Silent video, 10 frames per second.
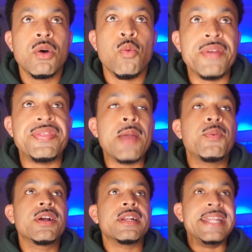When they
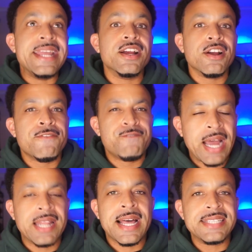were near
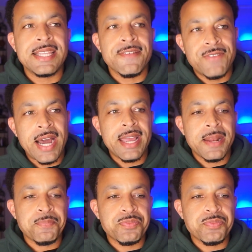finalizing the fight,